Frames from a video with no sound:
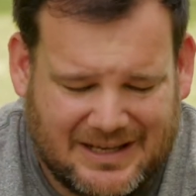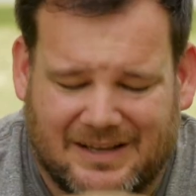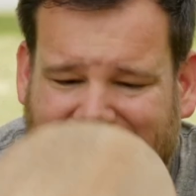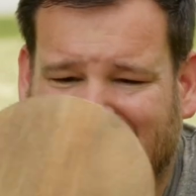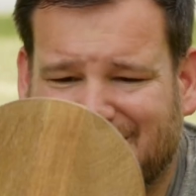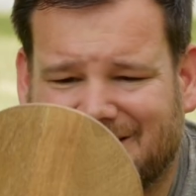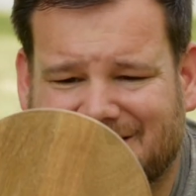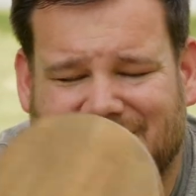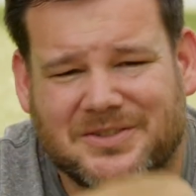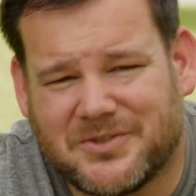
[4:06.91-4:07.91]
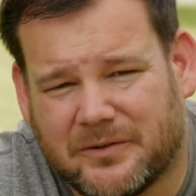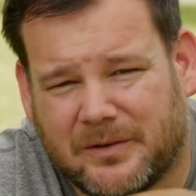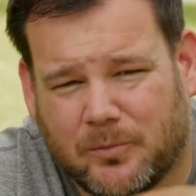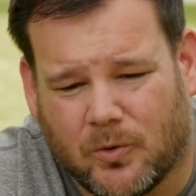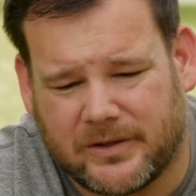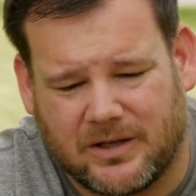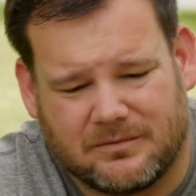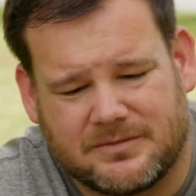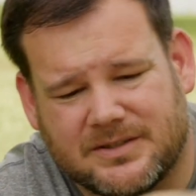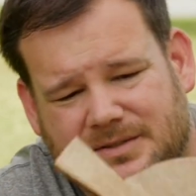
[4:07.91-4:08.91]
I've got this serving board here,
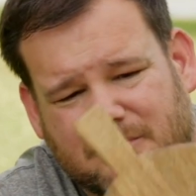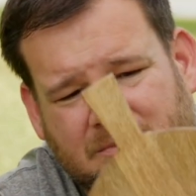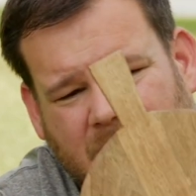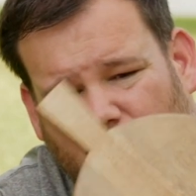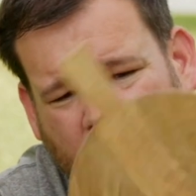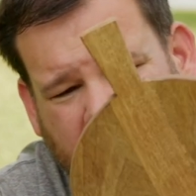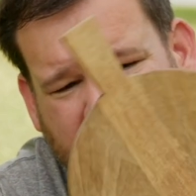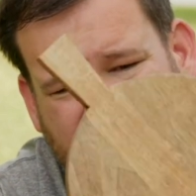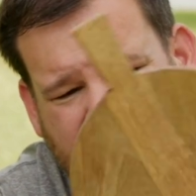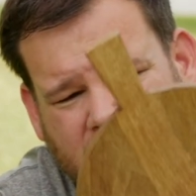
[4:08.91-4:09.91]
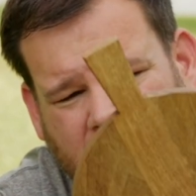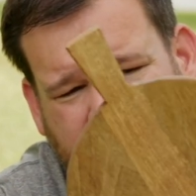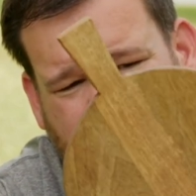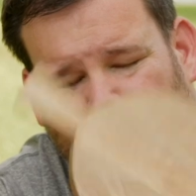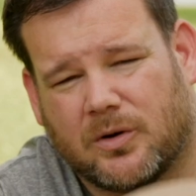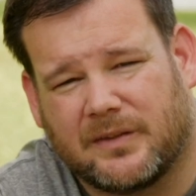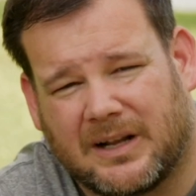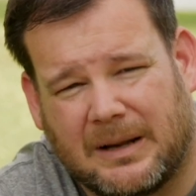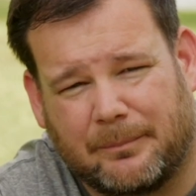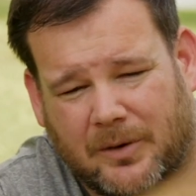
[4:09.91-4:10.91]
just wooden serving board
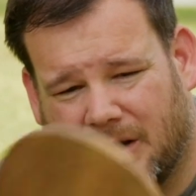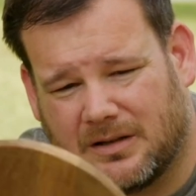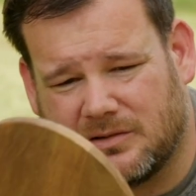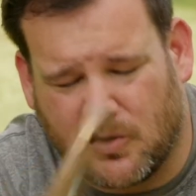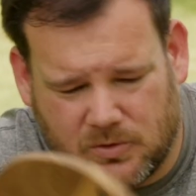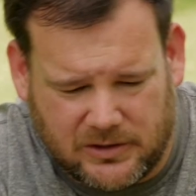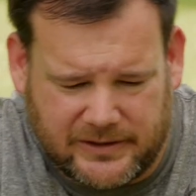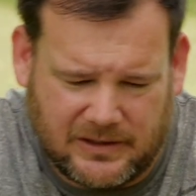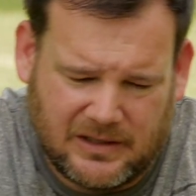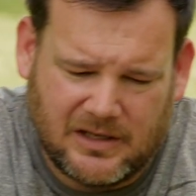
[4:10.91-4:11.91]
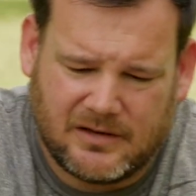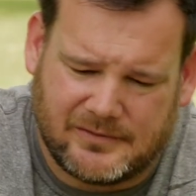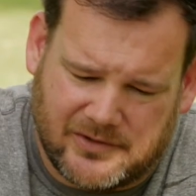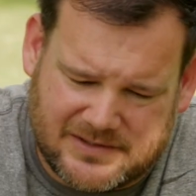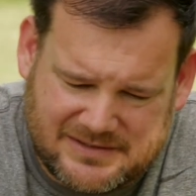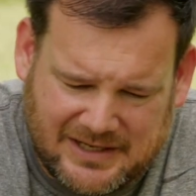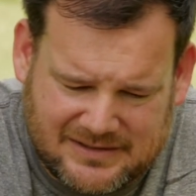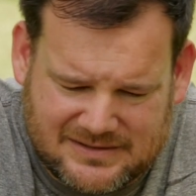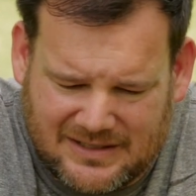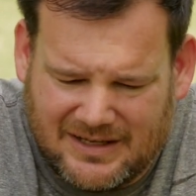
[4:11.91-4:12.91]
that I bought locally for this
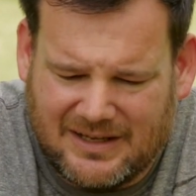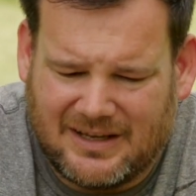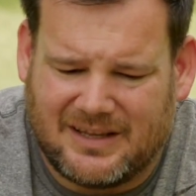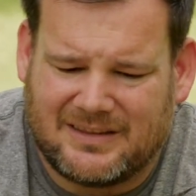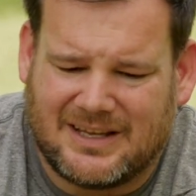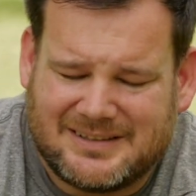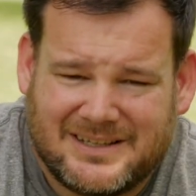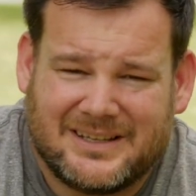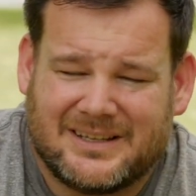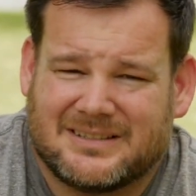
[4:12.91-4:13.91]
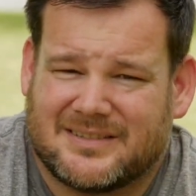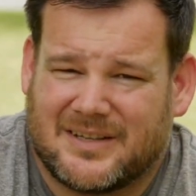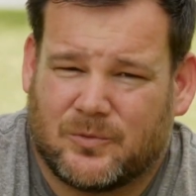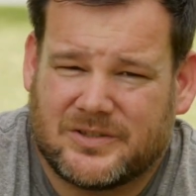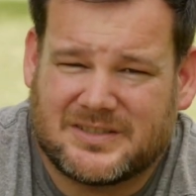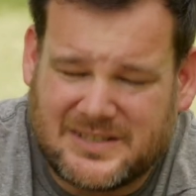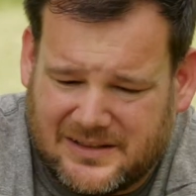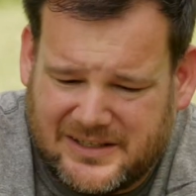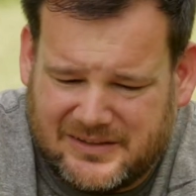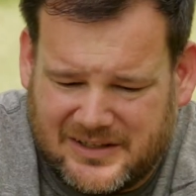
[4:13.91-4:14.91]
test. And the idea is, is that we're
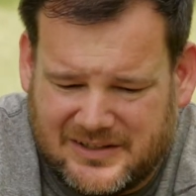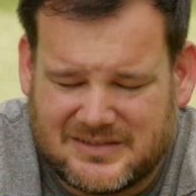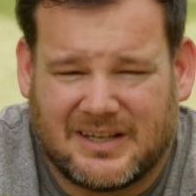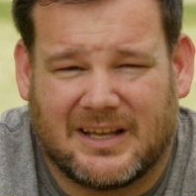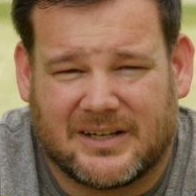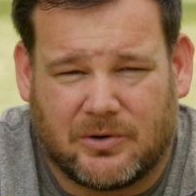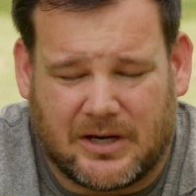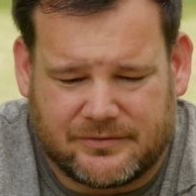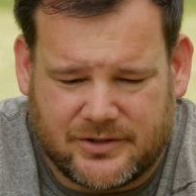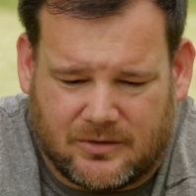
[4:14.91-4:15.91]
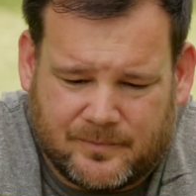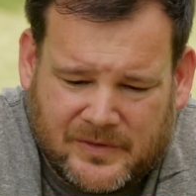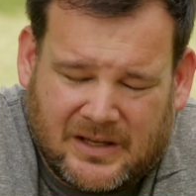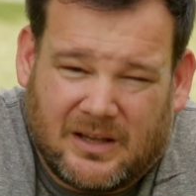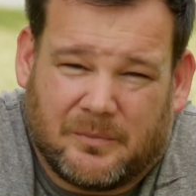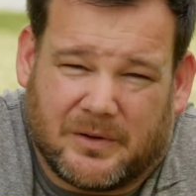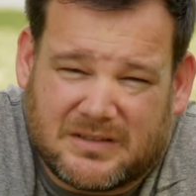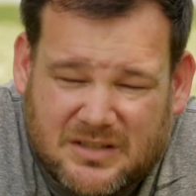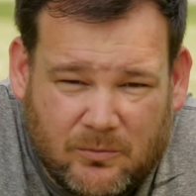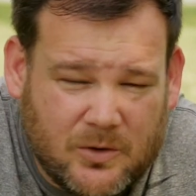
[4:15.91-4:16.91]
selling these at a craft show, but
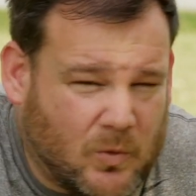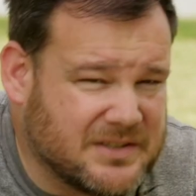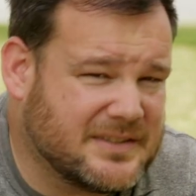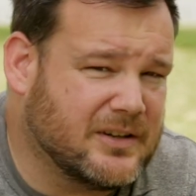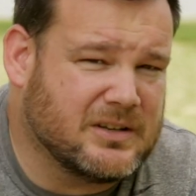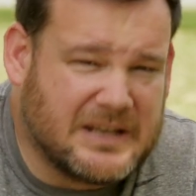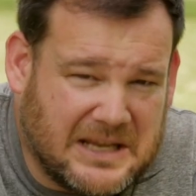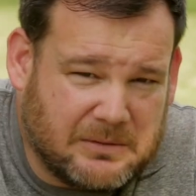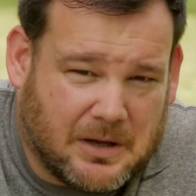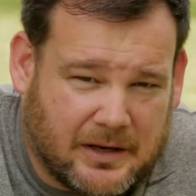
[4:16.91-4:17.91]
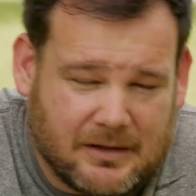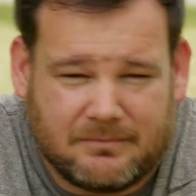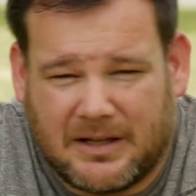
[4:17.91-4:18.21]
someone wants their name on it.